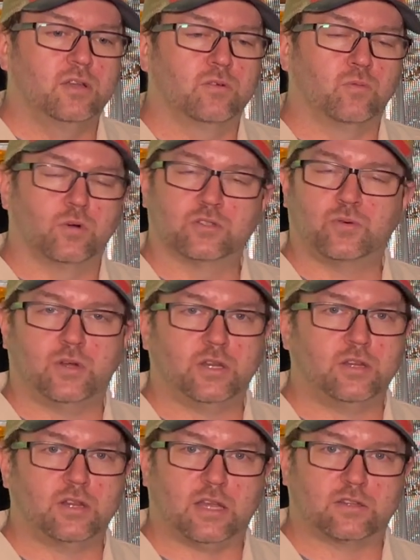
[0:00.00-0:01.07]

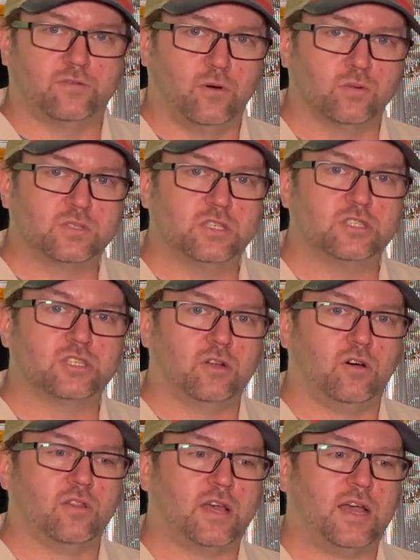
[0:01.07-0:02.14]
120, like the voltage and
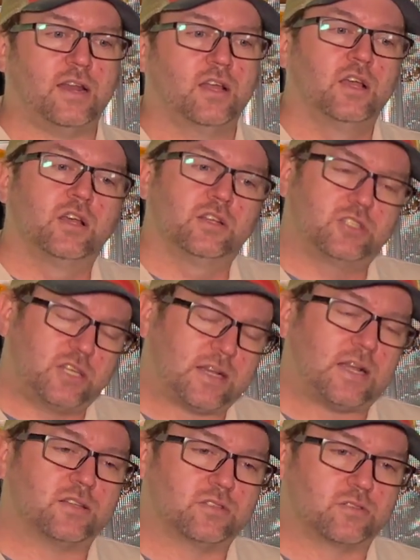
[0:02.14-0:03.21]
all that, check
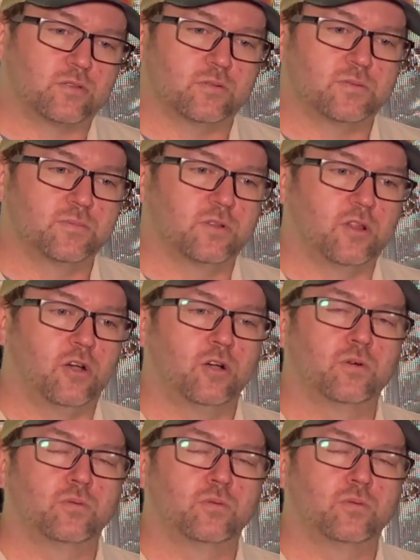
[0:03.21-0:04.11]
out the description below.